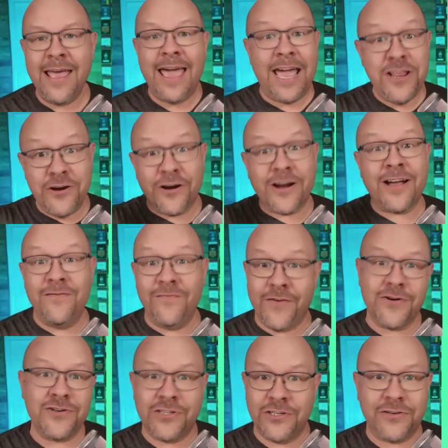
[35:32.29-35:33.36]
and your
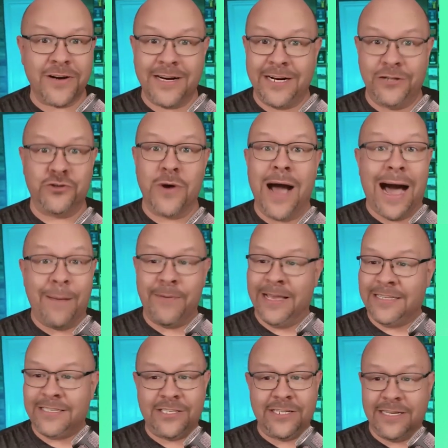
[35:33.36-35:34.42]
conversions are going to drop.
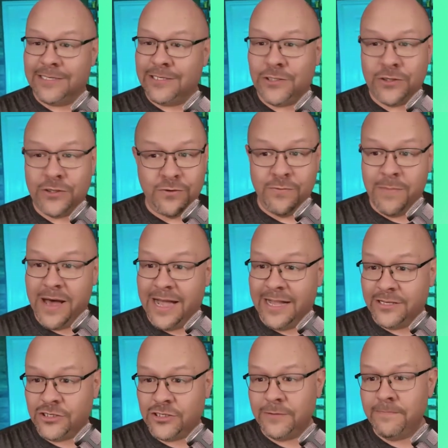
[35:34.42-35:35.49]
It's just too
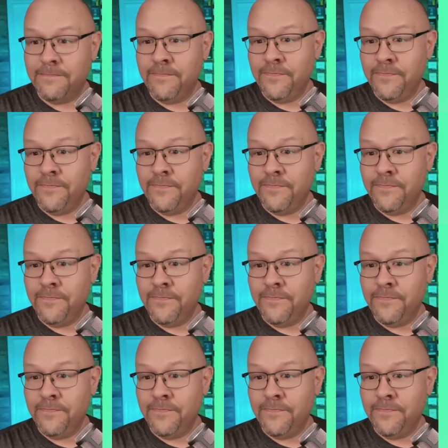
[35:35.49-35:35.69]
much.